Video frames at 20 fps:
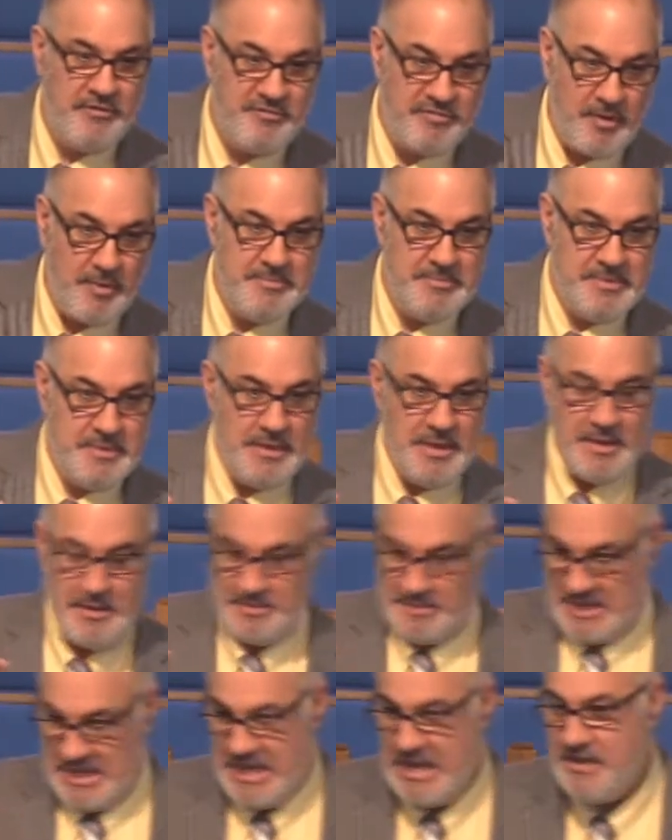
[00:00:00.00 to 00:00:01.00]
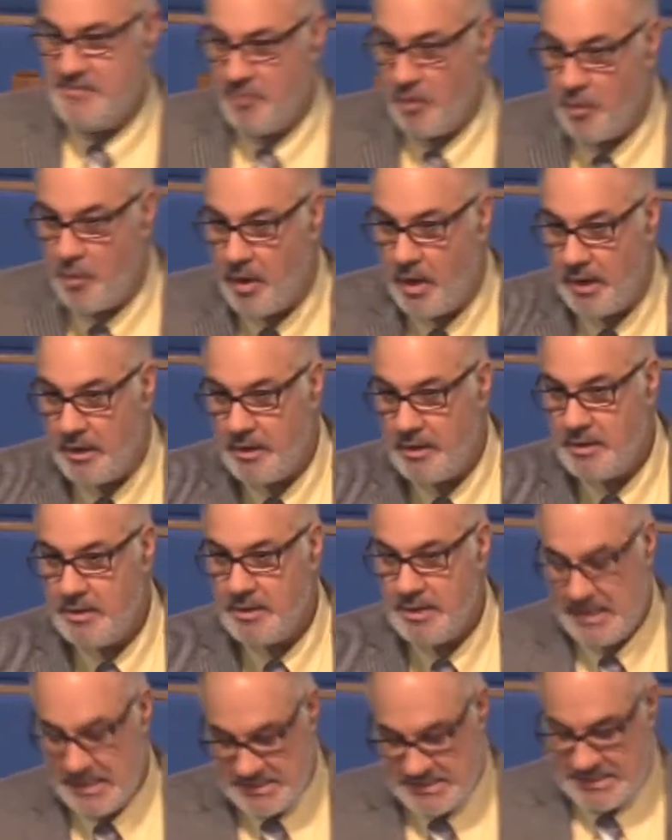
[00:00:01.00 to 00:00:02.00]
from the evil one
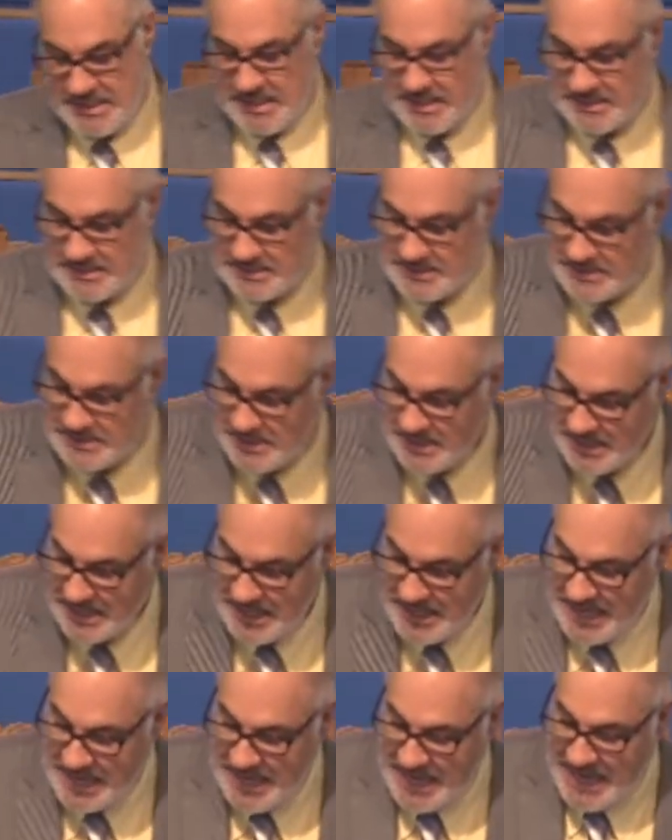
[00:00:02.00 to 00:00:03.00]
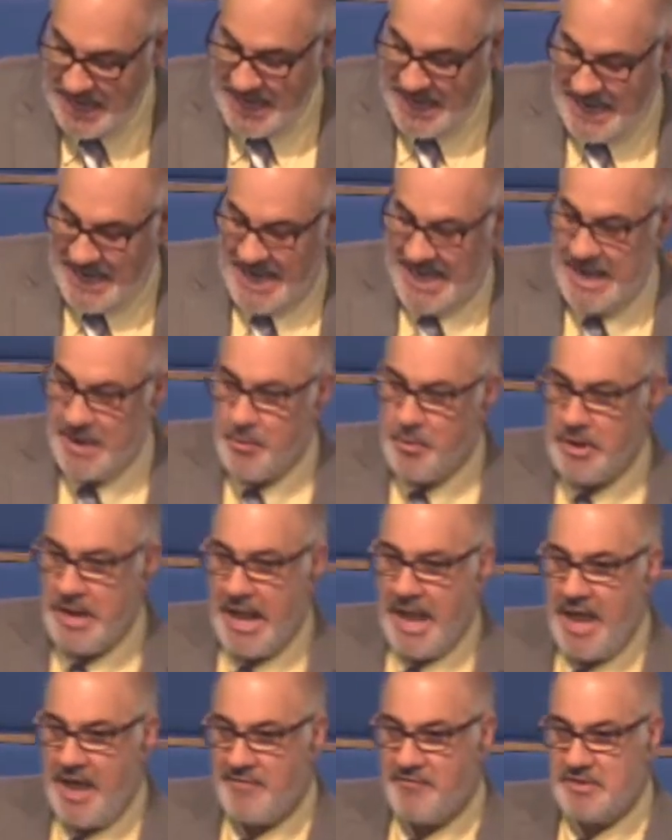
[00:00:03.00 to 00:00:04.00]
is this. He would
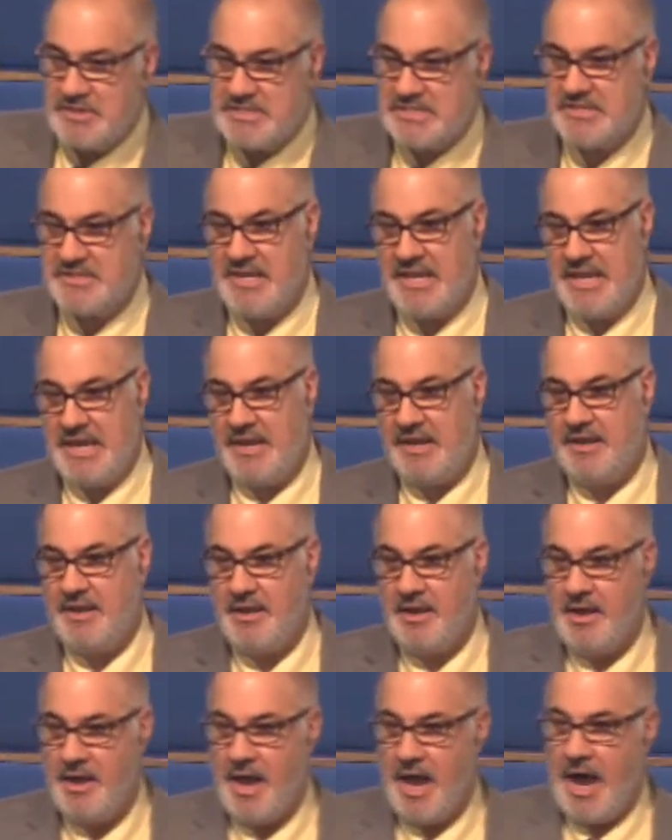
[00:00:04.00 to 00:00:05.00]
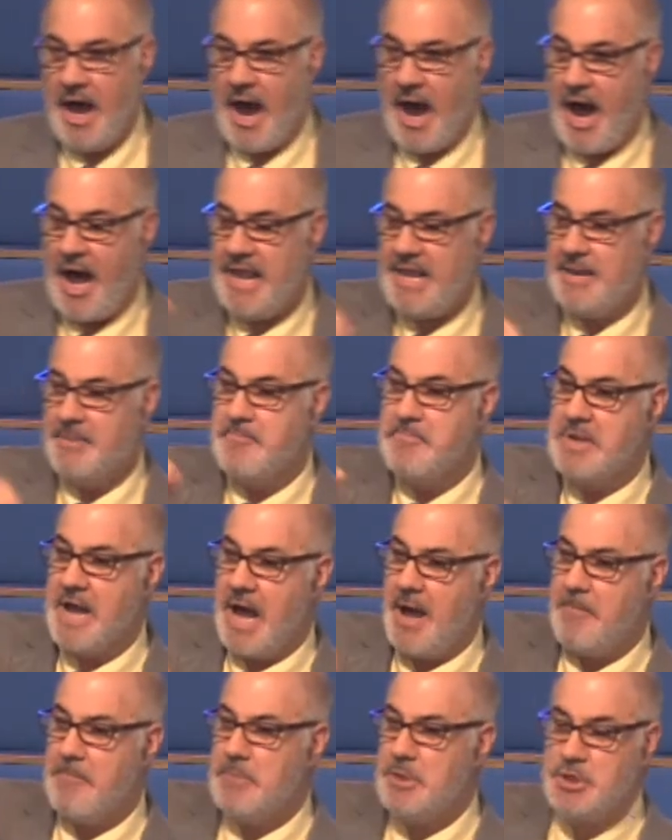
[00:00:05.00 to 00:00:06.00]
have us think, I am
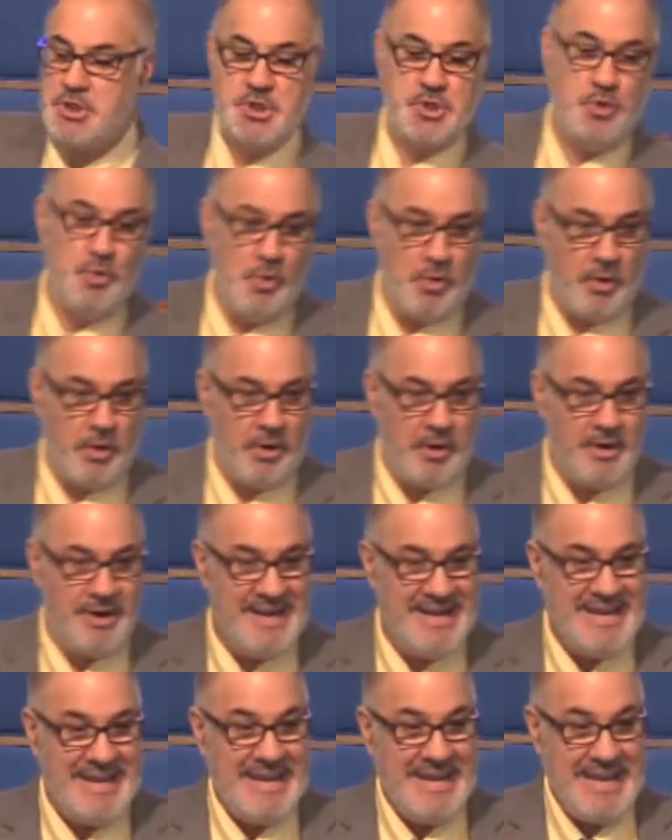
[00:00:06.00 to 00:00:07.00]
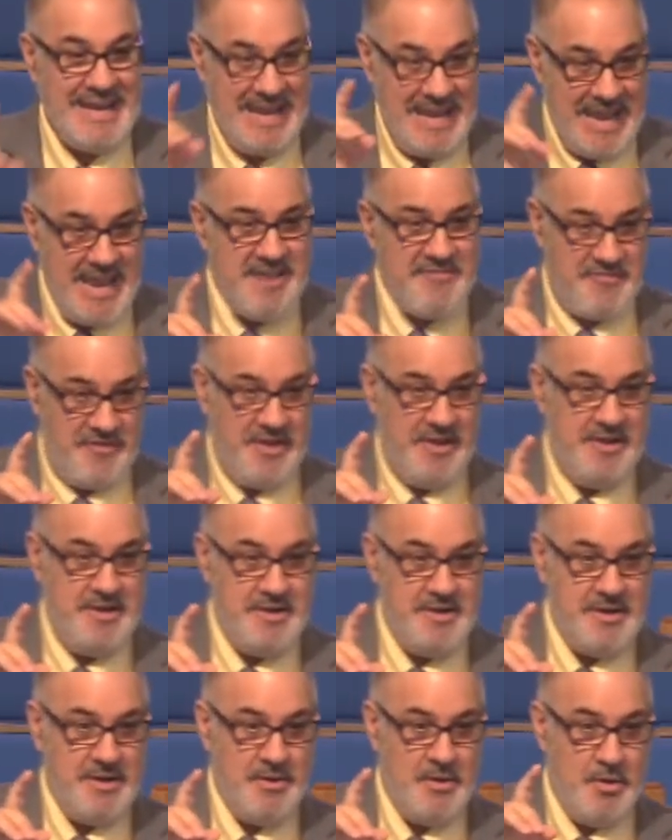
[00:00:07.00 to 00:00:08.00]
not mature
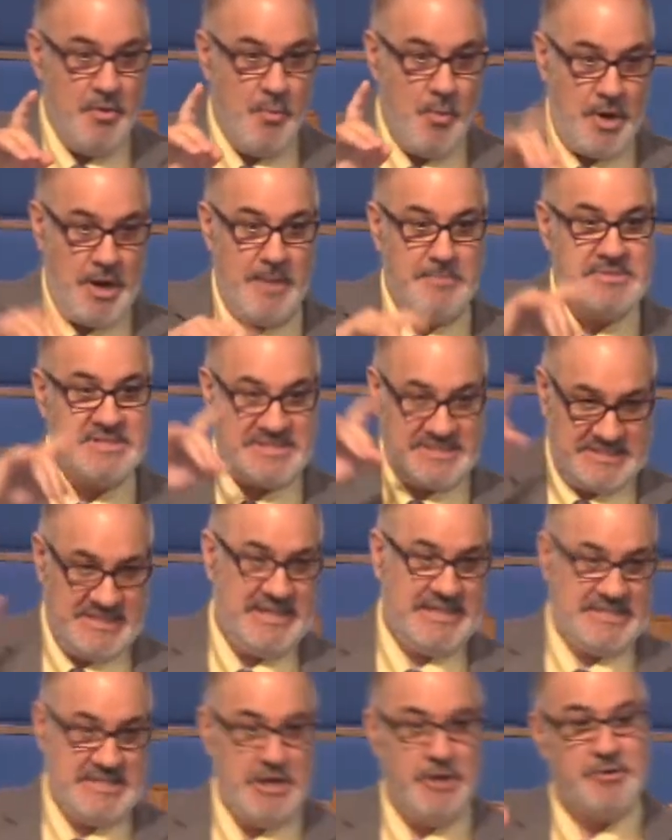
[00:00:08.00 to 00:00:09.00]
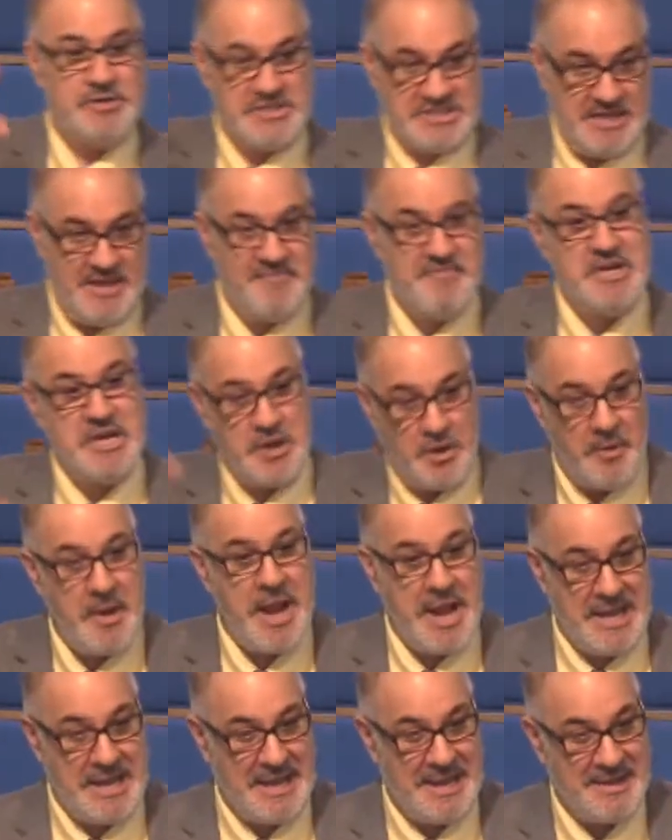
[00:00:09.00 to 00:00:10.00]
even when I'm 60 or 70 or
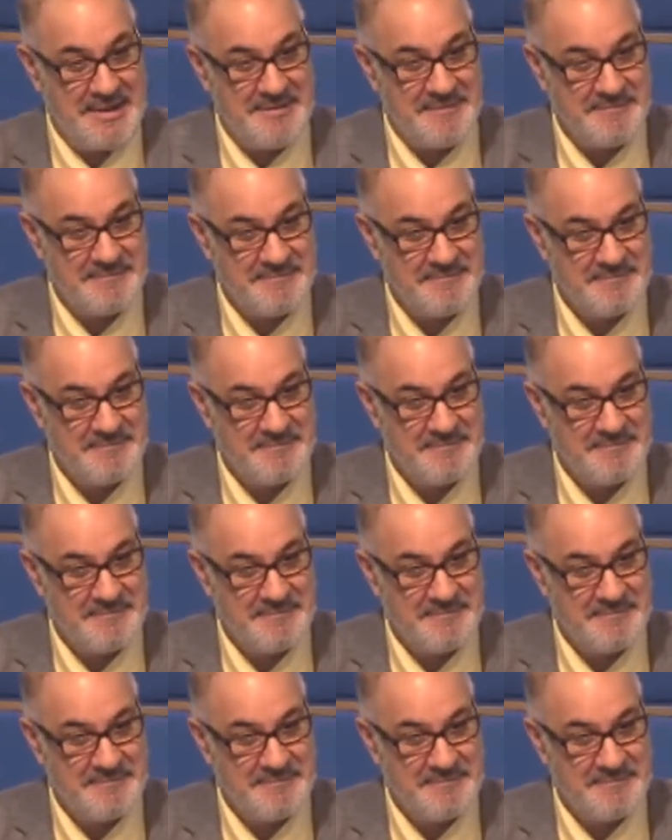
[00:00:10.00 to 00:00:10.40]
80.